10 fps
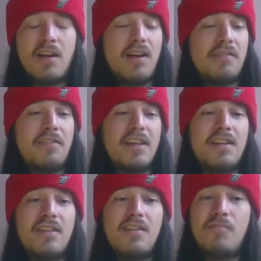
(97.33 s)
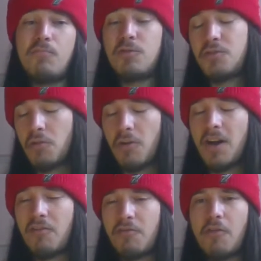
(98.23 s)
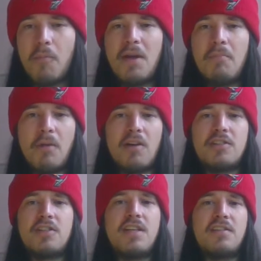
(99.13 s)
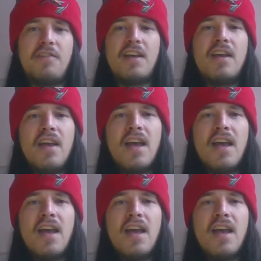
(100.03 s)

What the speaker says: I think you saw enough from him last year to think